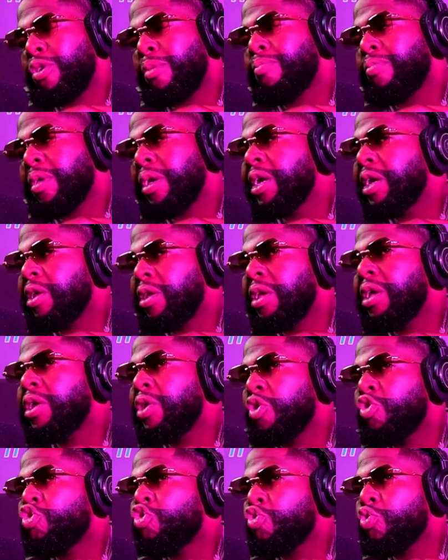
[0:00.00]
he might have
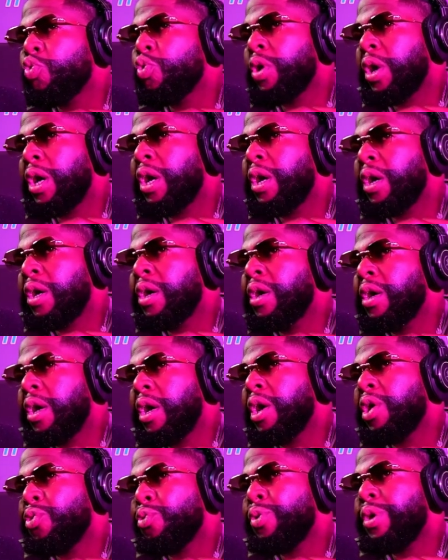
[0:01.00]
something in the, yeah,
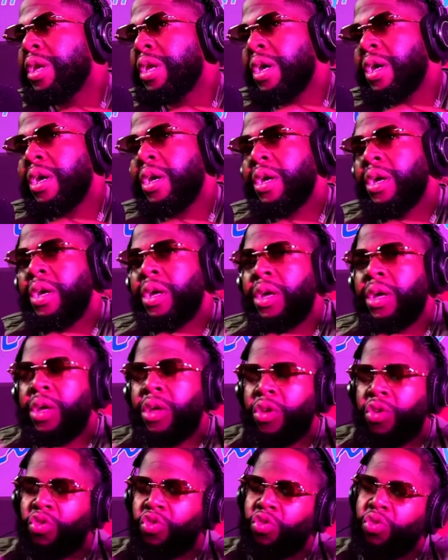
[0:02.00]
Soca
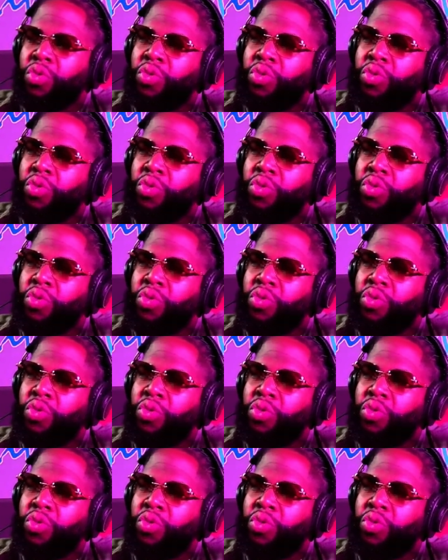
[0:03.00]
arena.